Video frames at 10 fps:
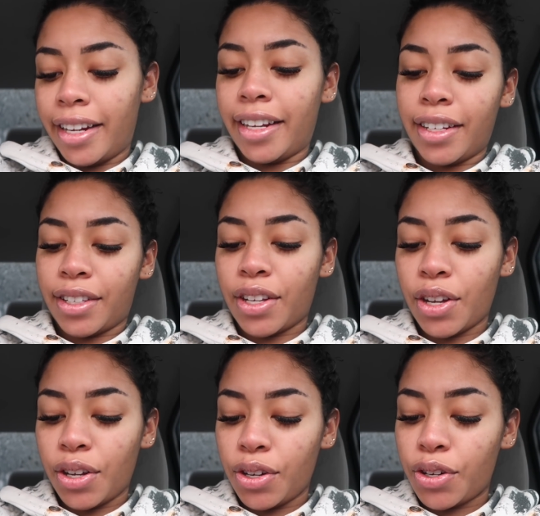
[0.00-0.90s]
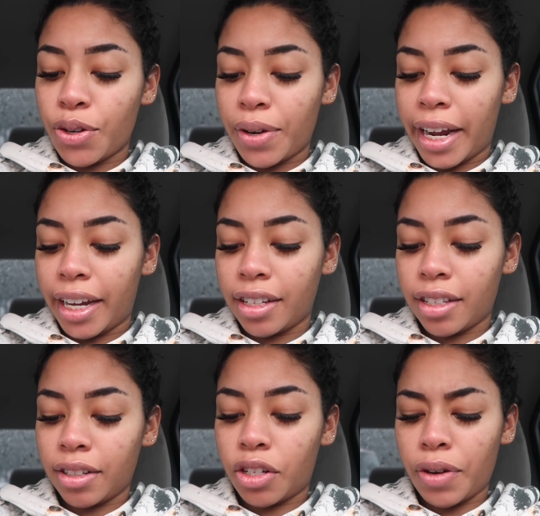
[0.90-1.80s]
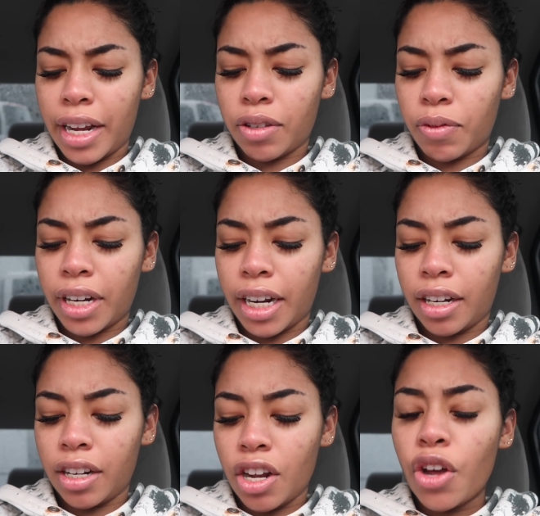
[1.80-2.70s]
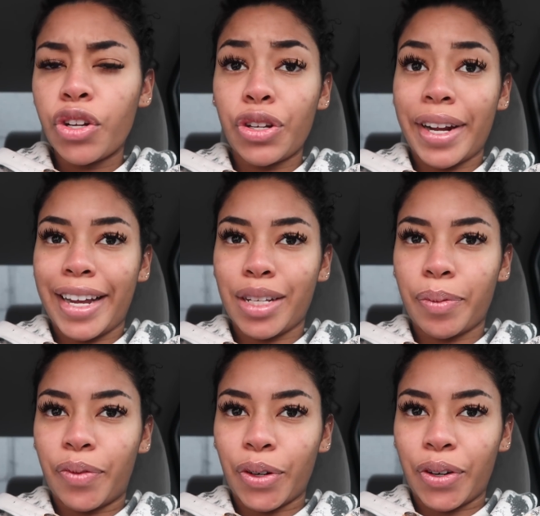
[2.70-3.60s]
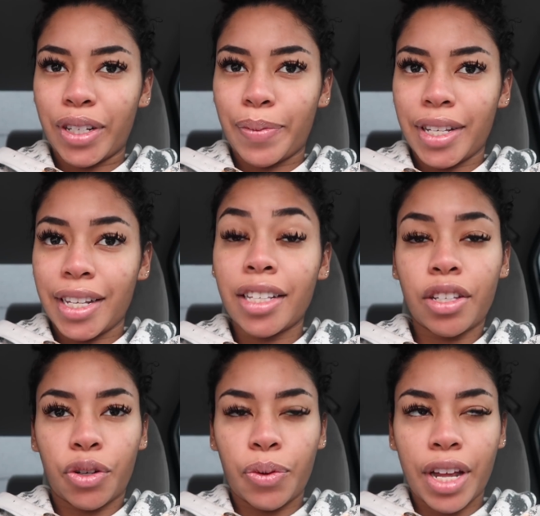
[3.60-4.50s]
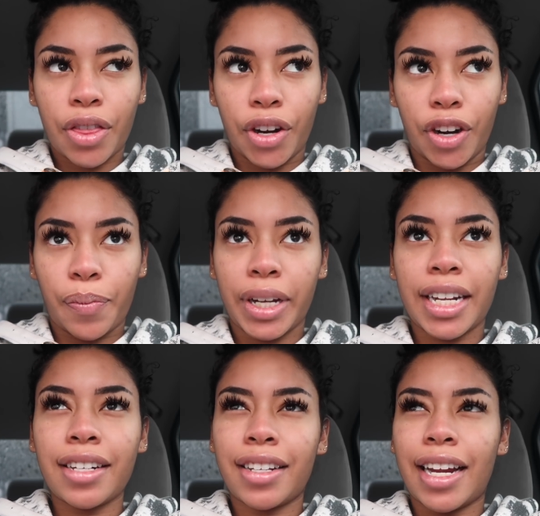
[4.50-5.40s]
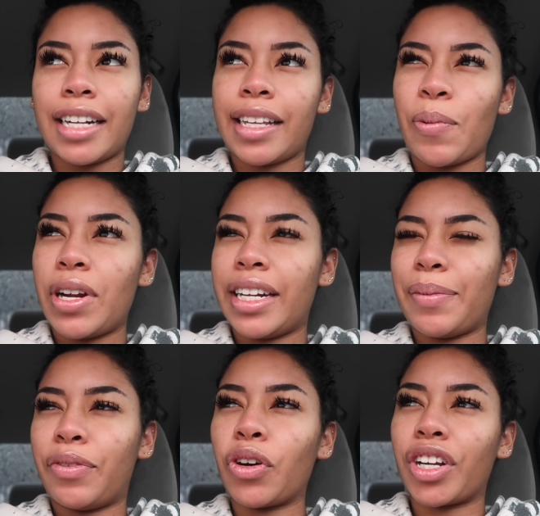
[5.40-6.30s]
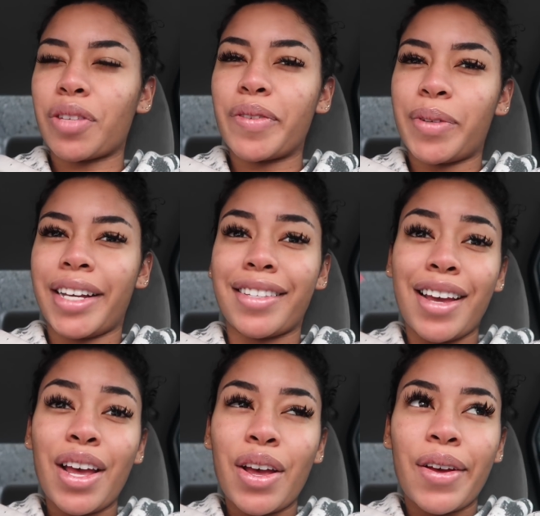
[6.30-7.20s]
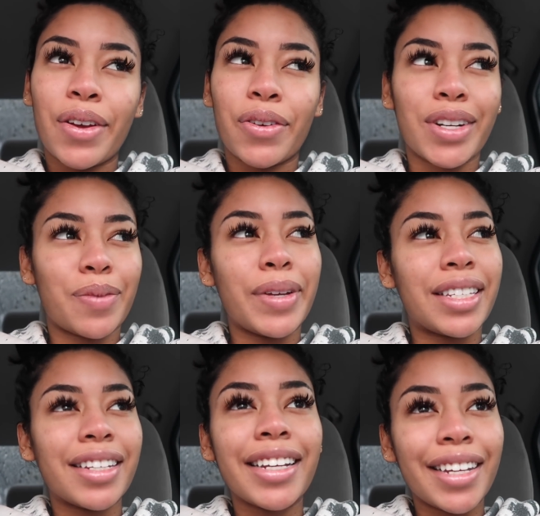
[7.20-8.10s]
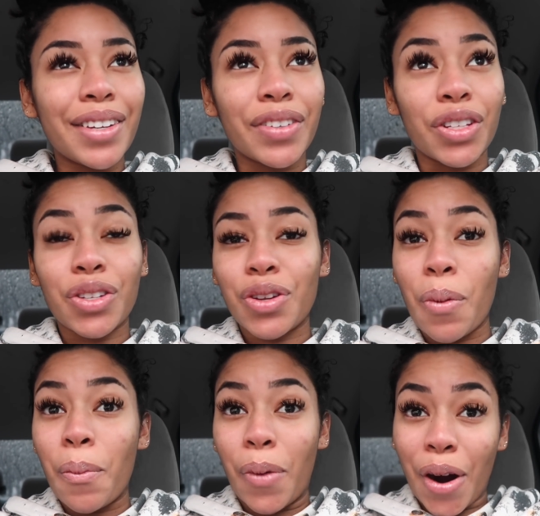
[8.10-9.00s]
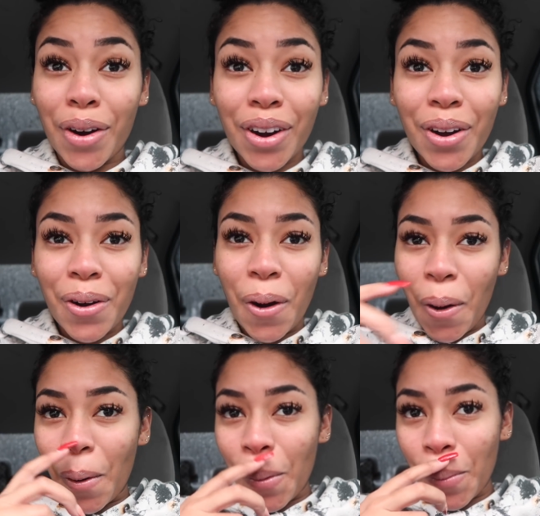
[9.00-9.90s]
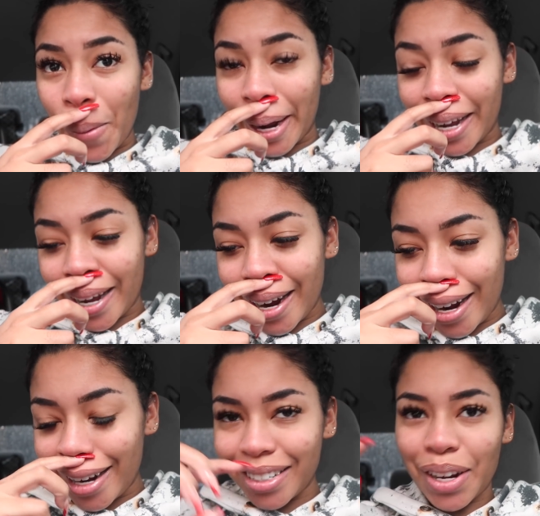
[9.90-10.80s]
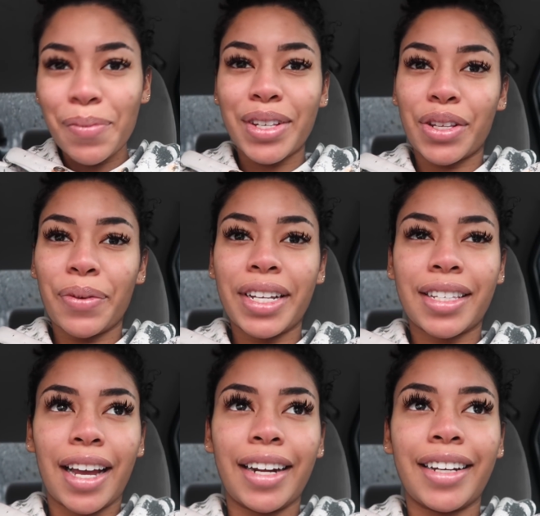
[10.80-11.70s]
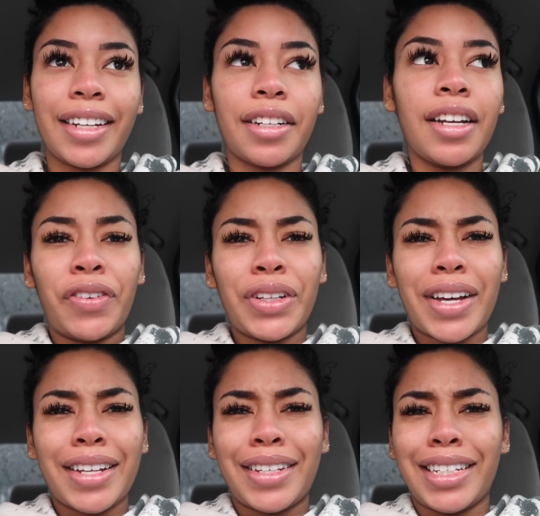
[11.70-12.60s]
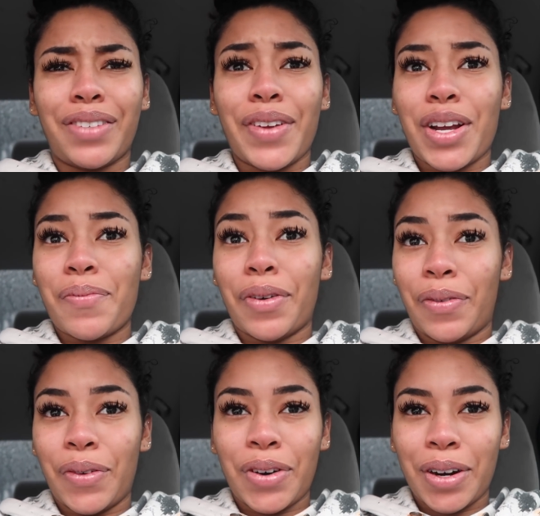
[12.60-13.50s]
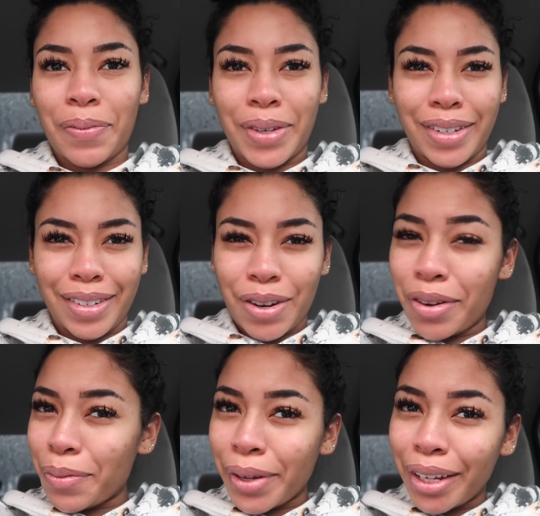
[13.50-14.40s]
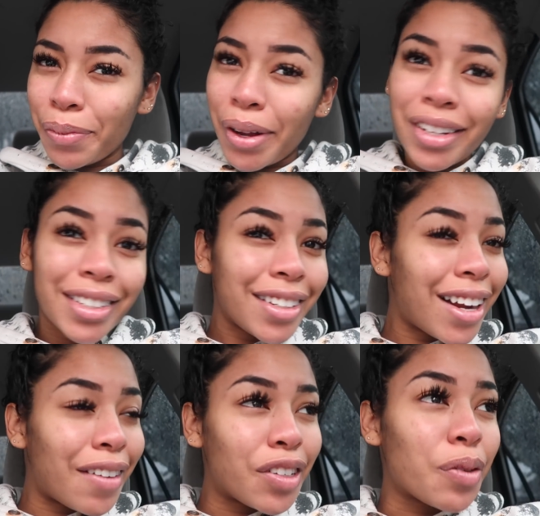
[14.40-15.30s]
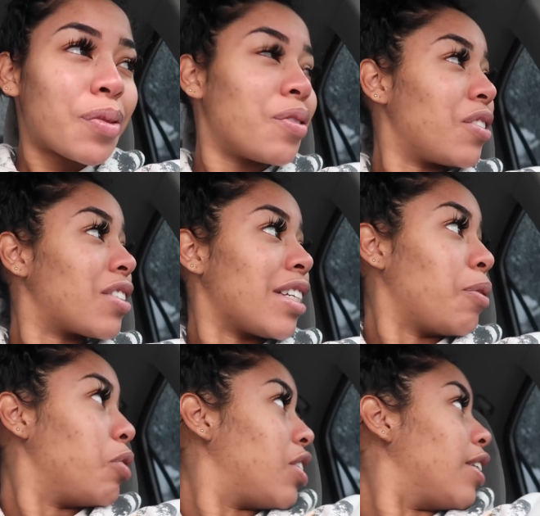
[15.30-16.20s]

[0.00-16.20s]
Is is two days, two days, one day, two days before Christmas. It's the 23rd, but technically I say one day before Christmas because Christmas Eve is tomorrow. Oh my gosh, I'm so excited. Hopefully you guys see this video before, but knowing me, you probably see it after, but we'll see, we'll